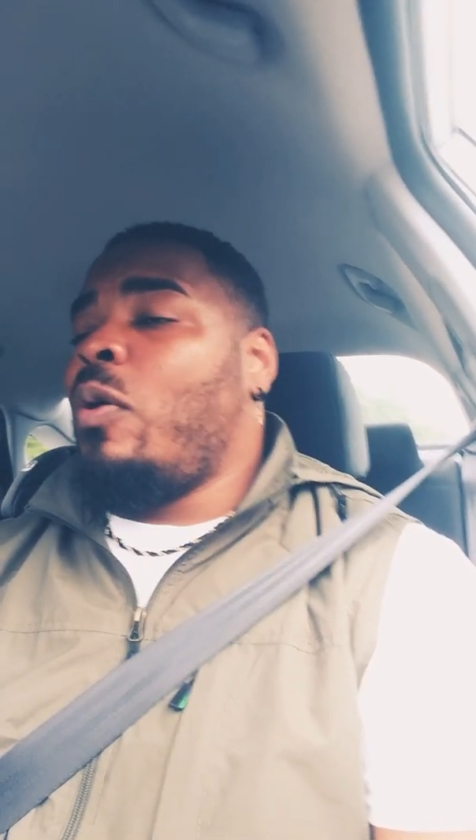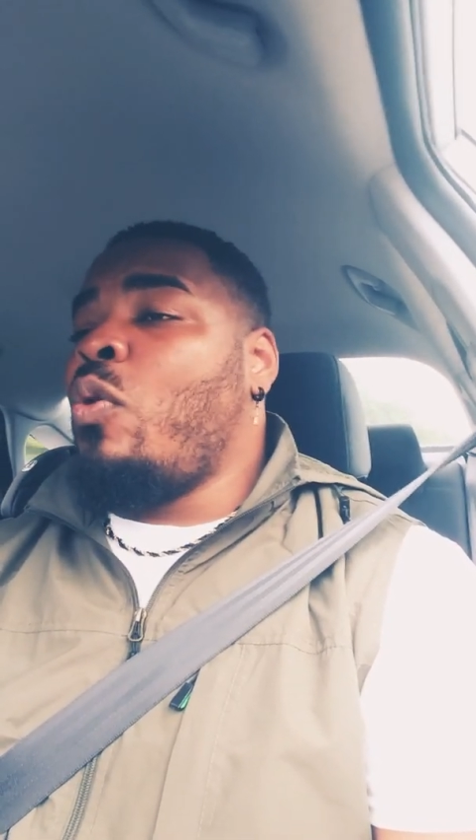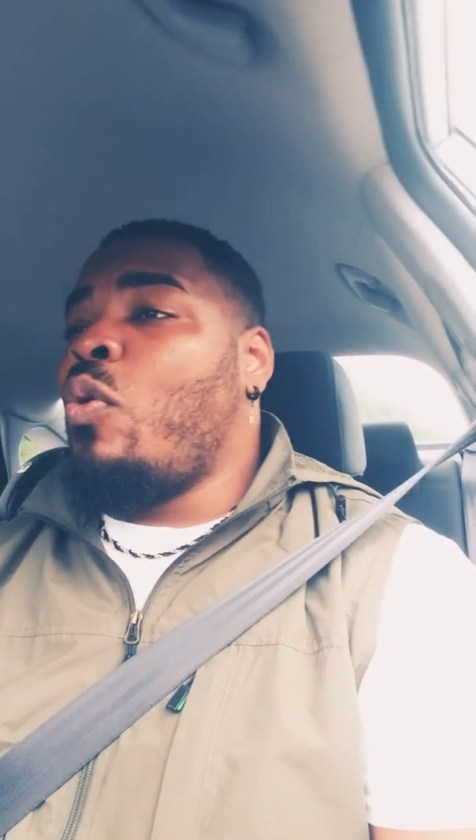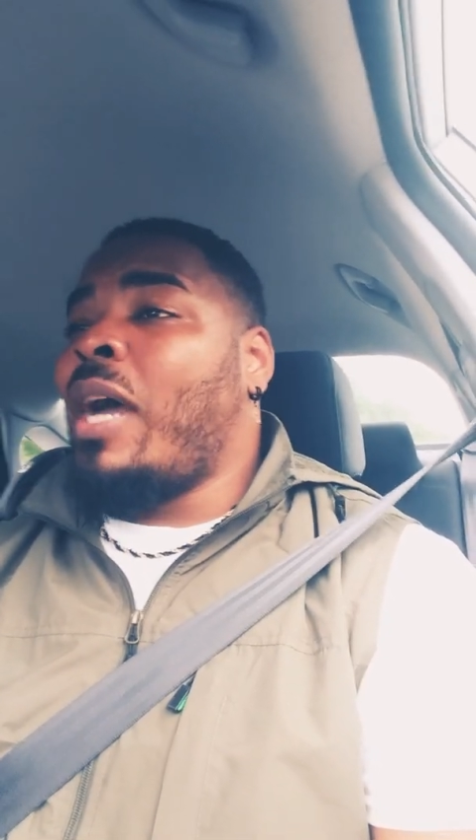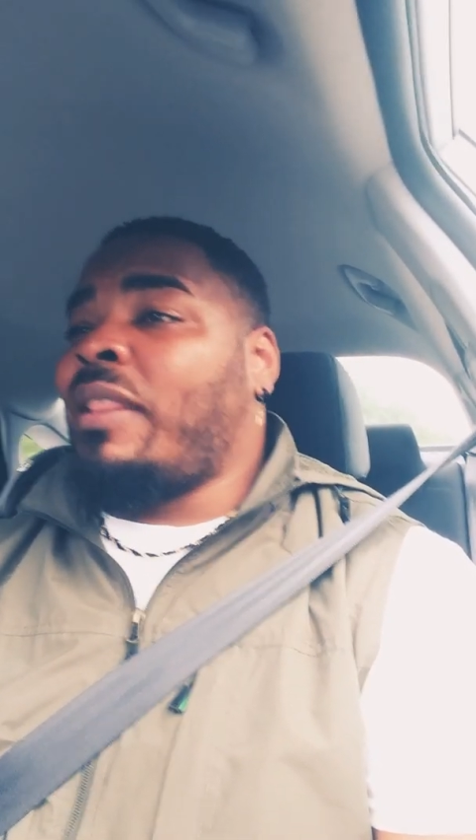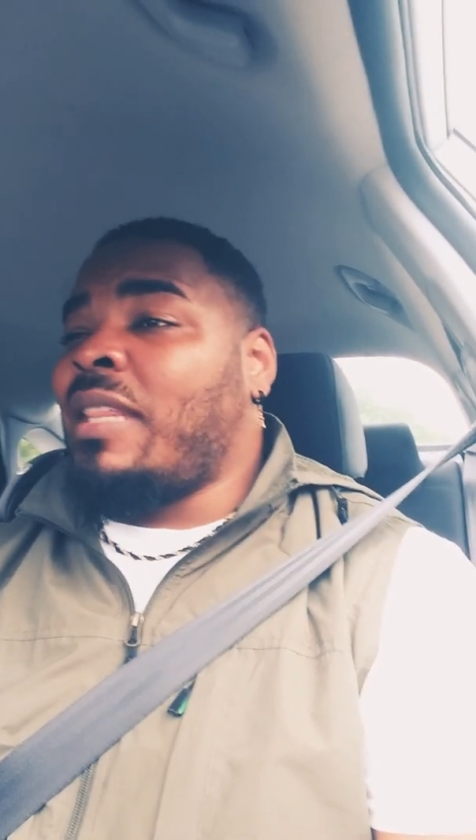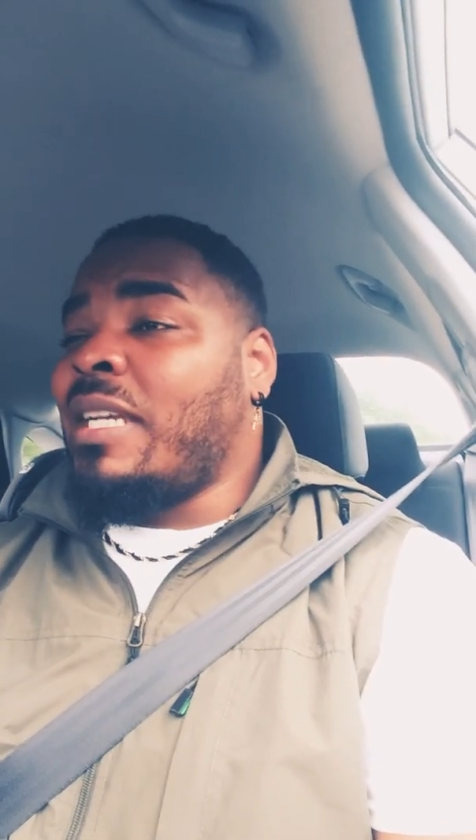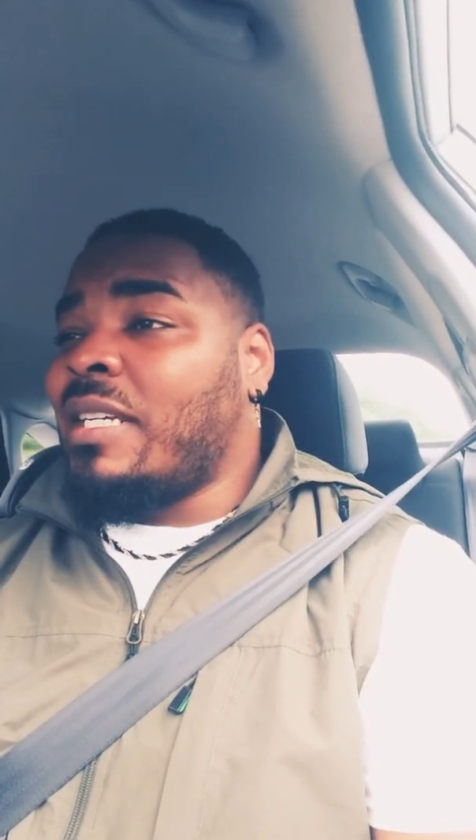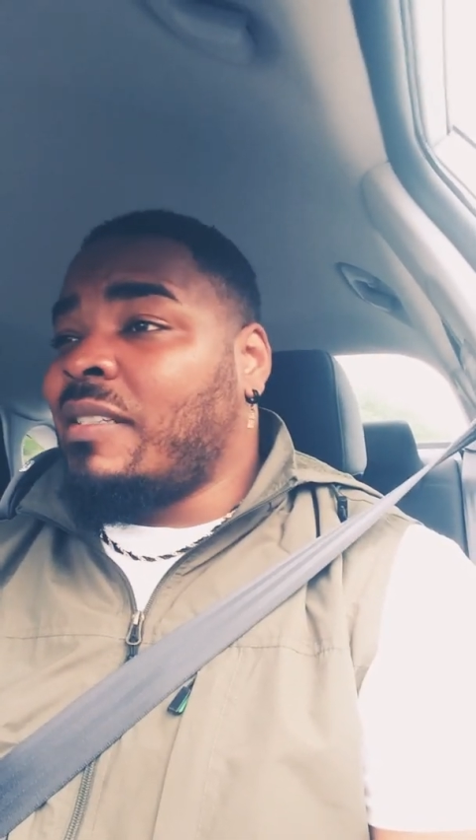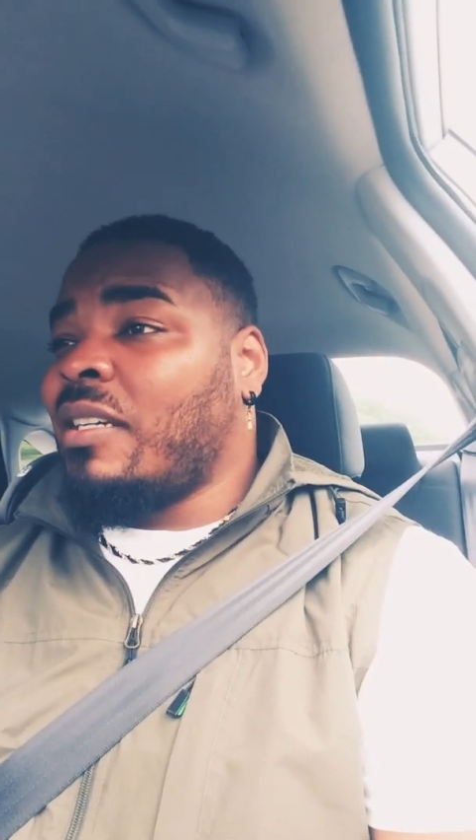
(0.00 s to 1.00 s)
Who I
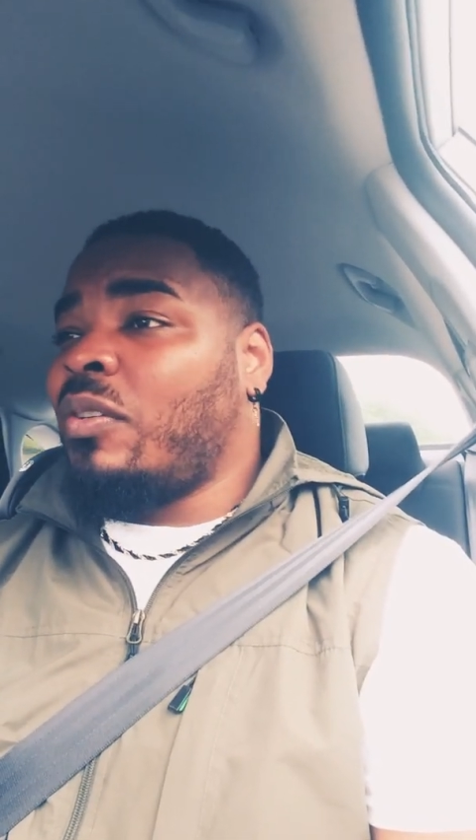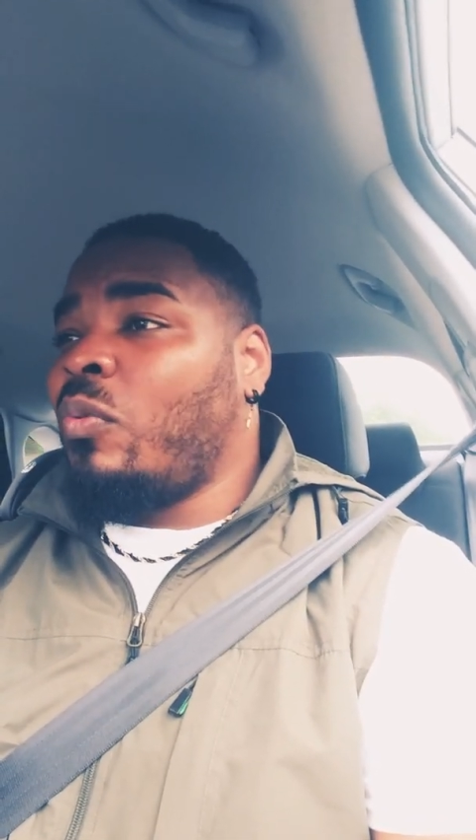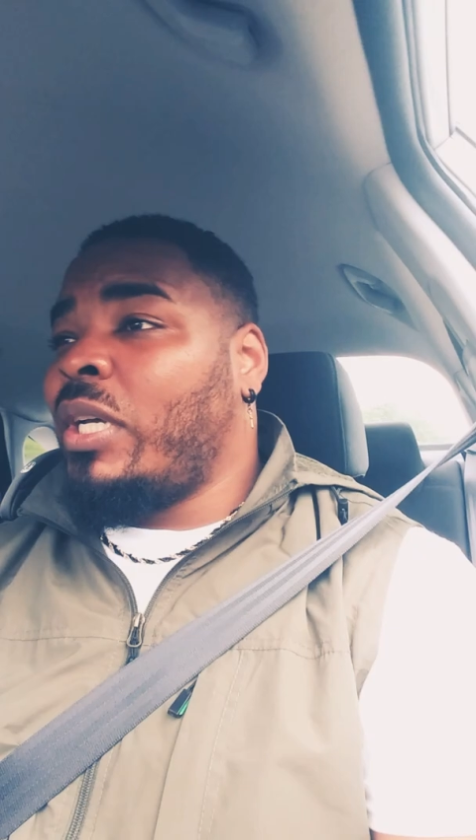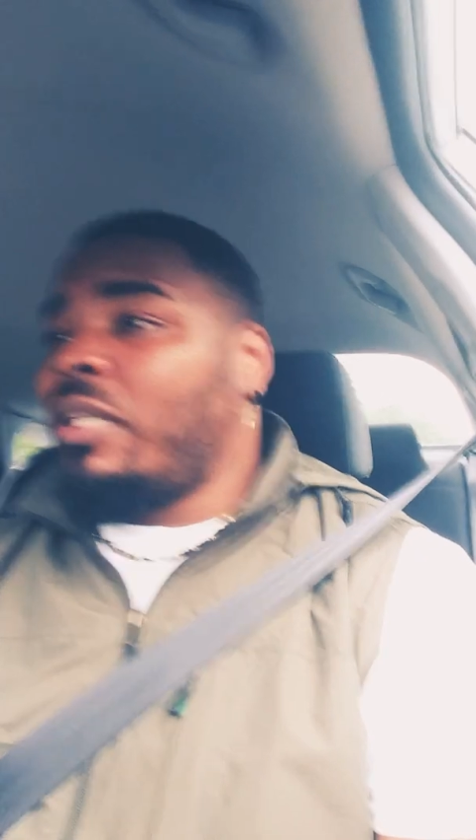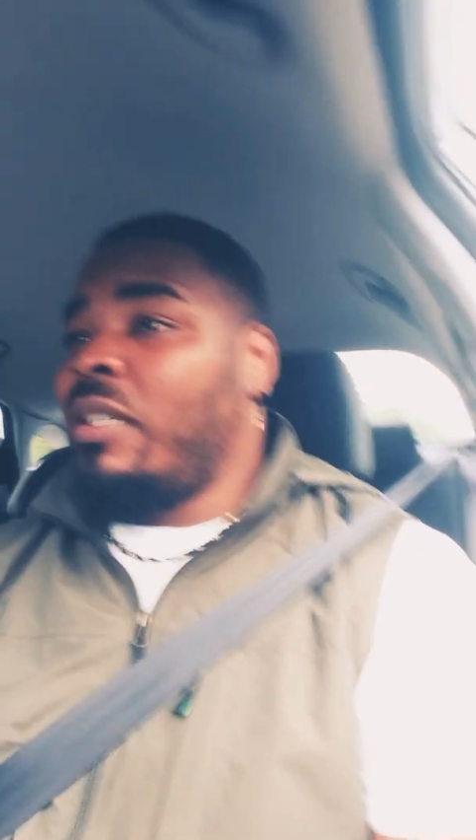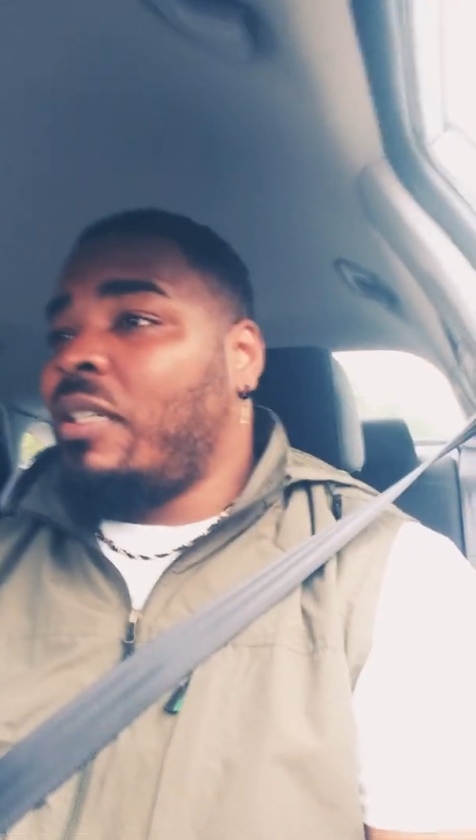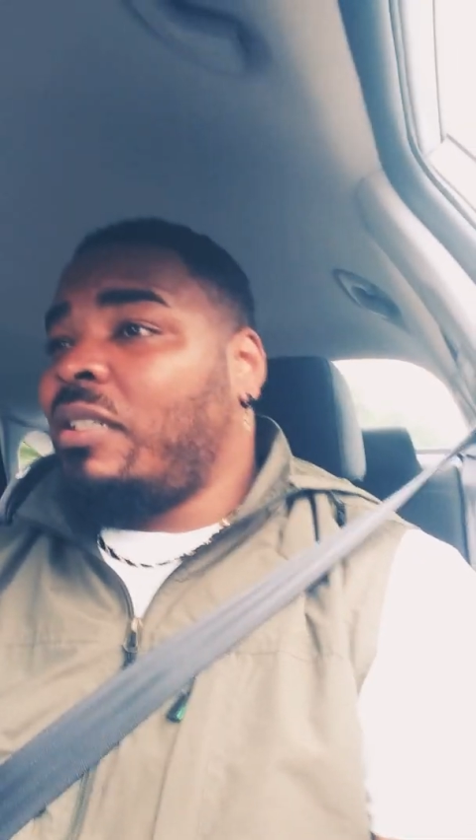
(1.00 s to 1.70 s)
think is gonna win,